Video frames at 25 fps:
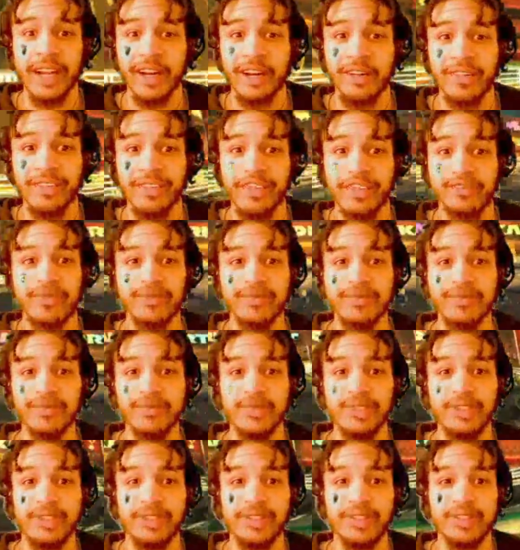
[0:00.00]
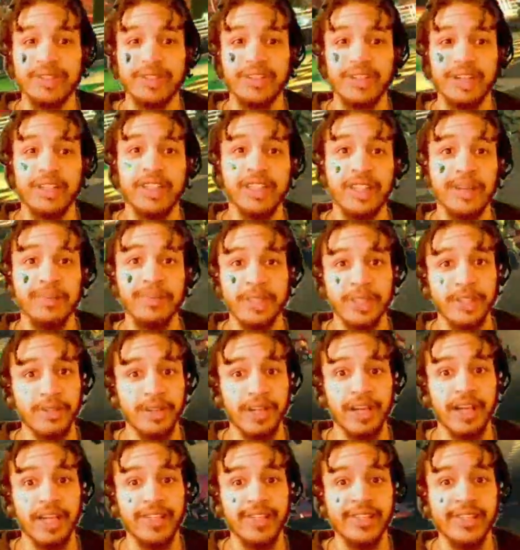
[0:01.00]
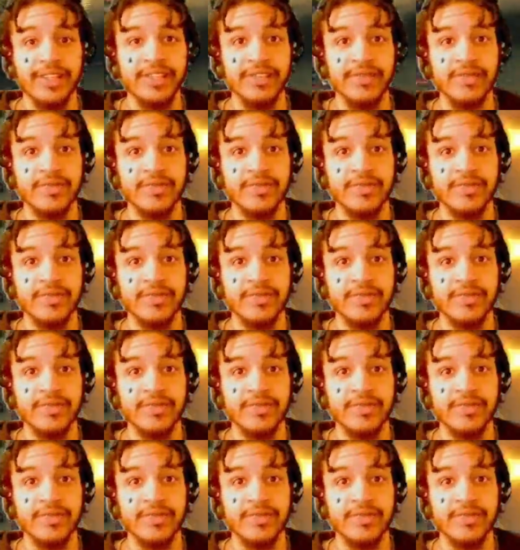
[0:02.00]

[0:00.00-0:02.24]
know. It's up to you guys.